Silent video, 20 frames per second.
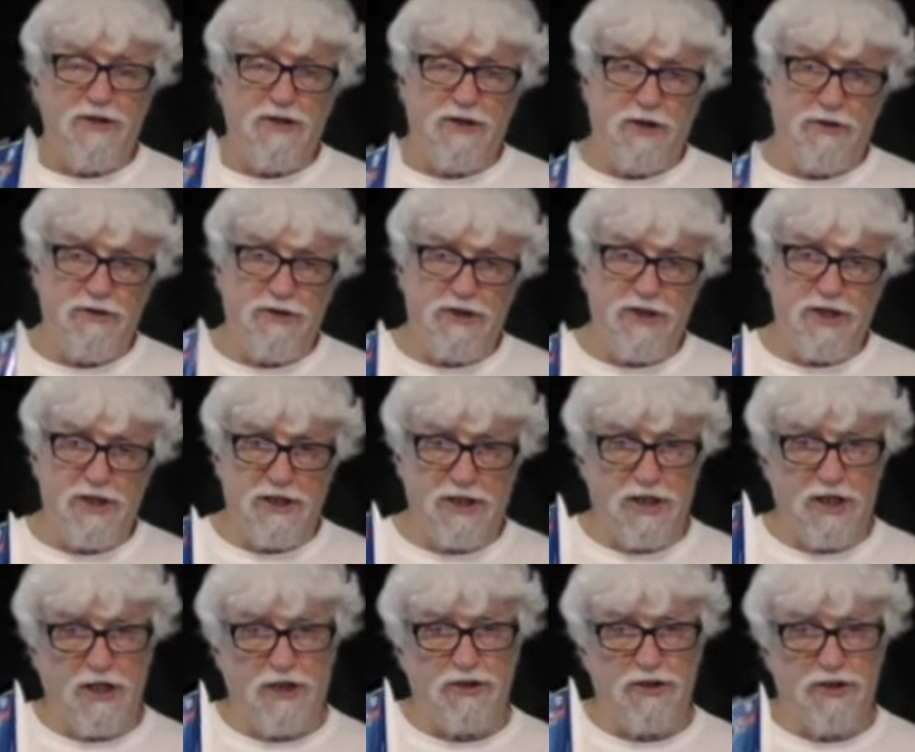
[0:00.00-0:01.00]
you know, you
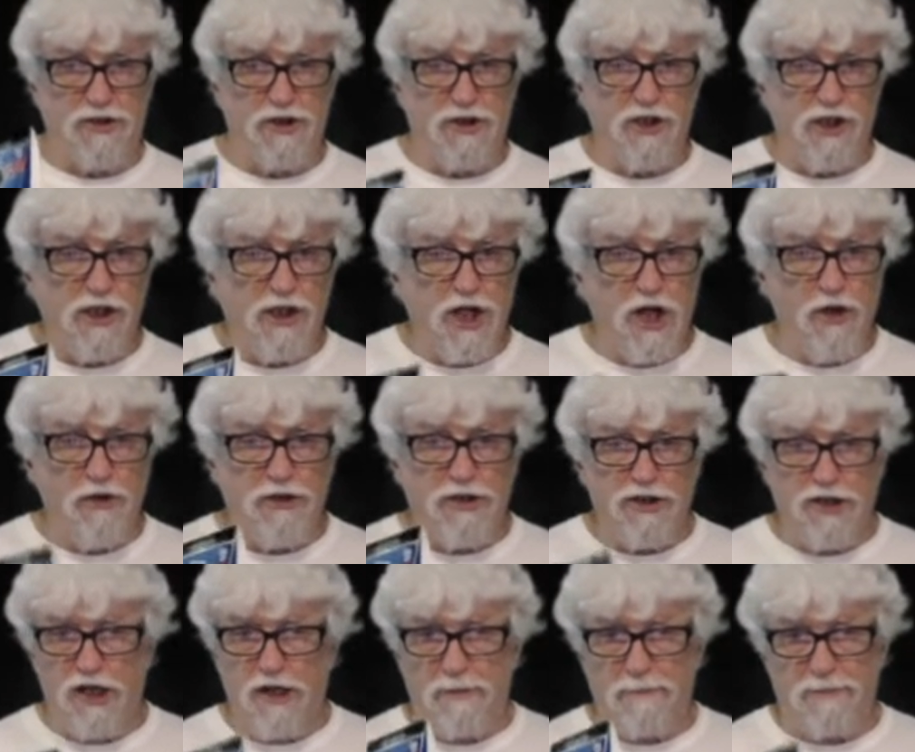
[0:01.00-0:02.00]
get a good
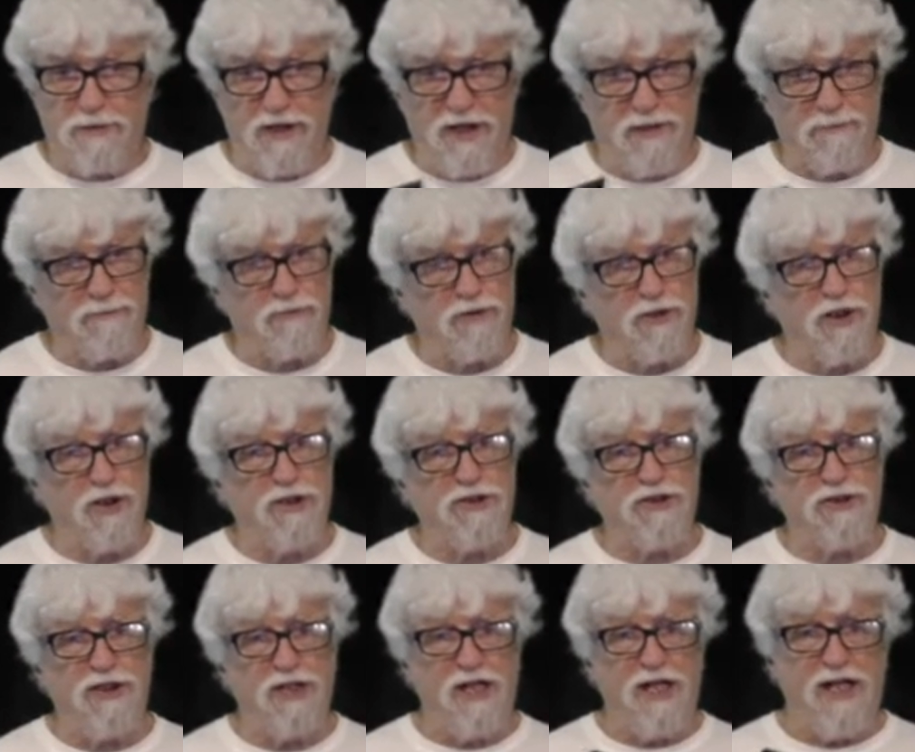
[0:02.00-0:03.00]
loaded up
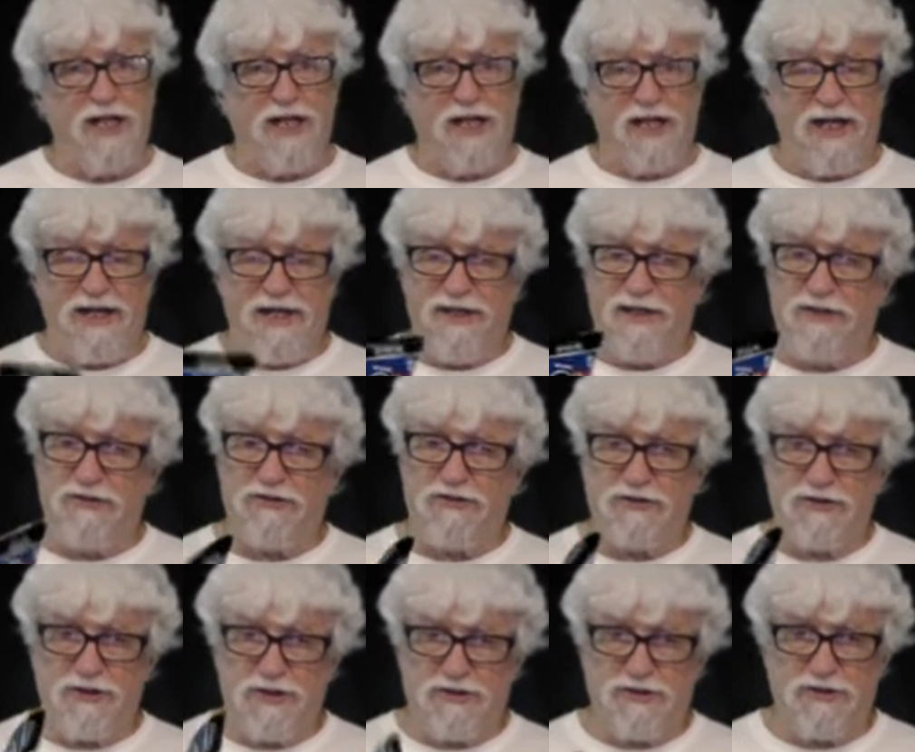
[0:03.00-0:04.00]
paintbrush and
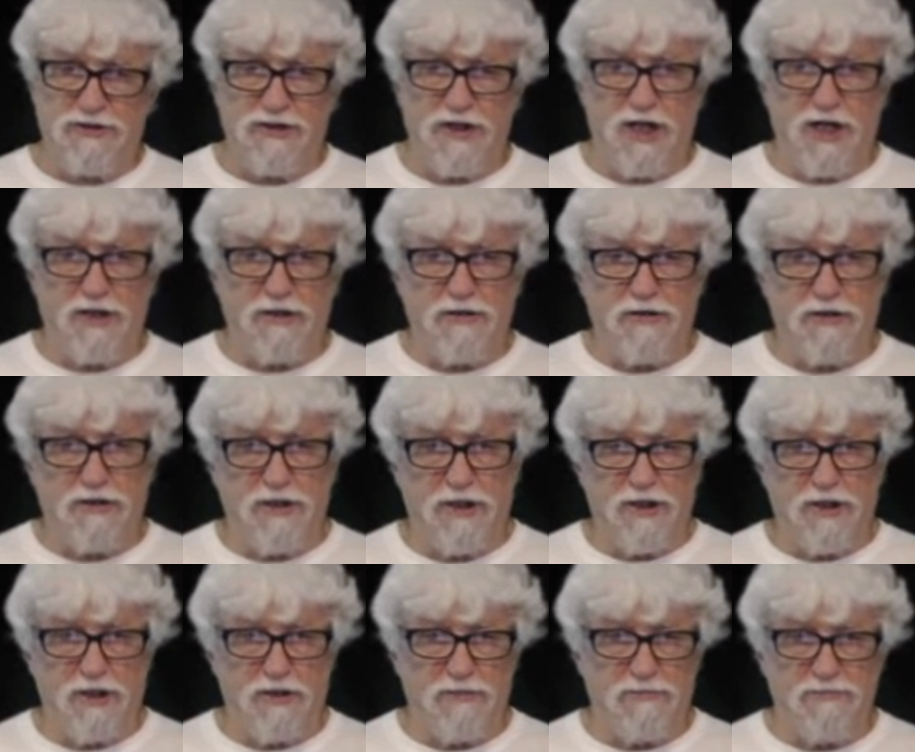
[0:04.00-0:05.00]
it's, it's not
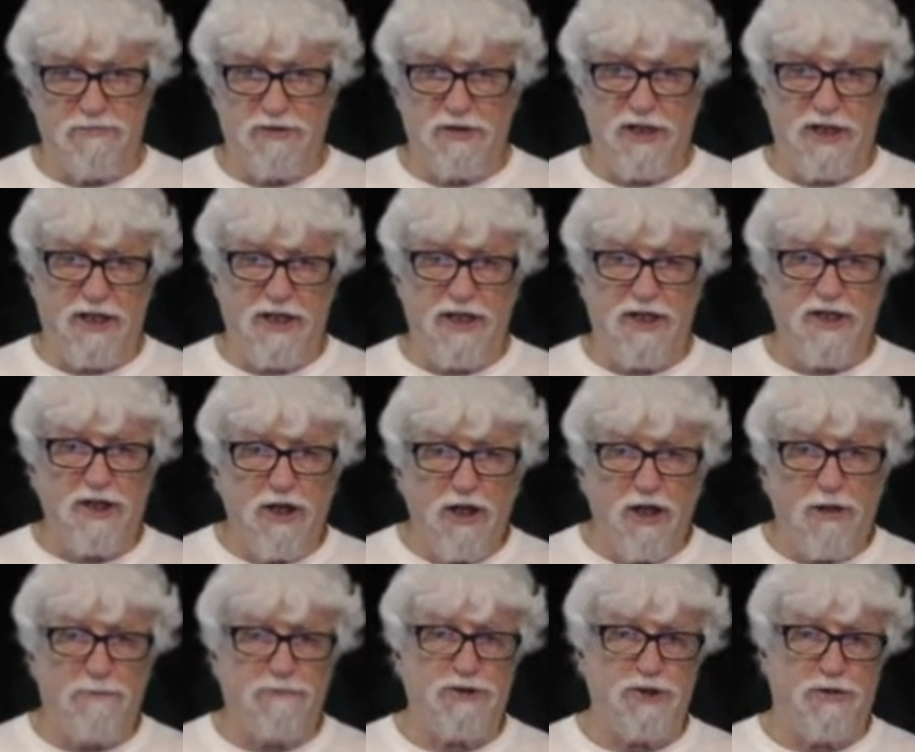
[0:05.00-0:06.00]
uh, got any
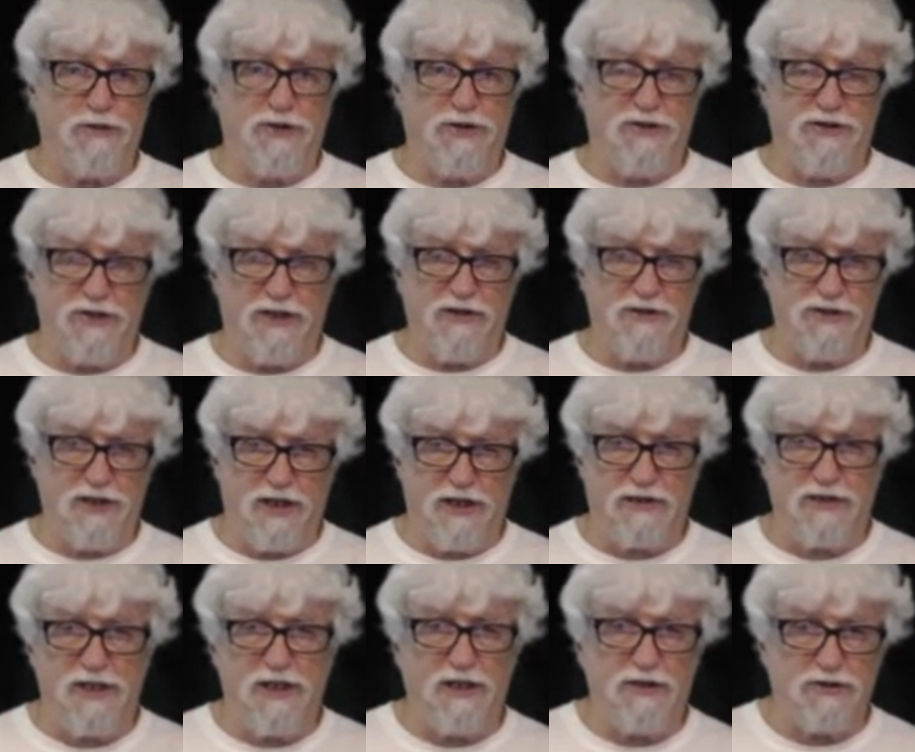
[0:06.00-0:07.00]
clumps on it and things
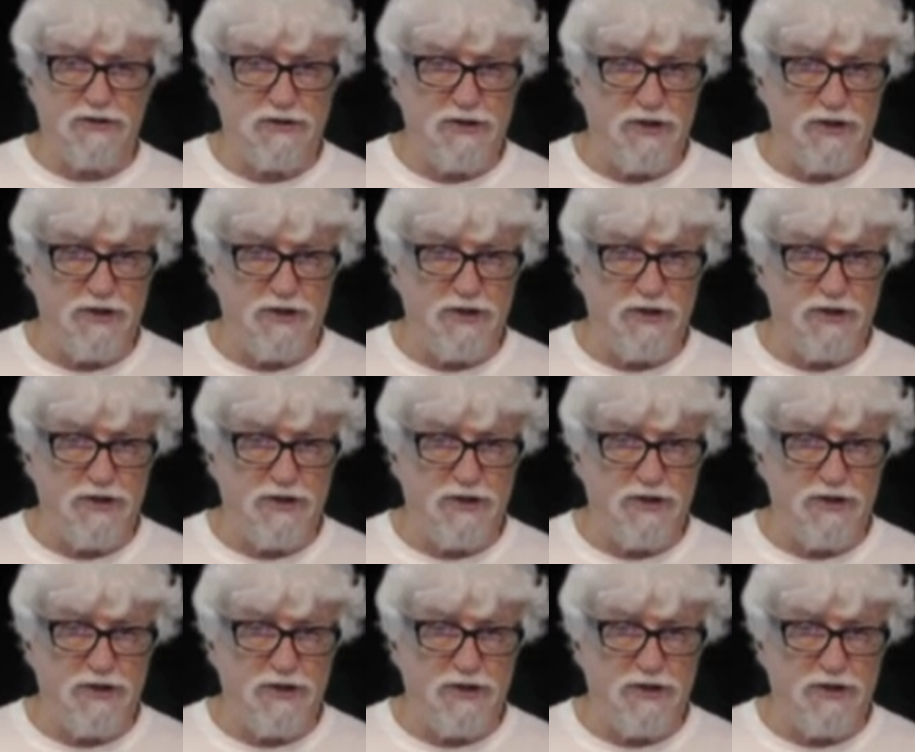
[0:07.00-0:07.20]
like that.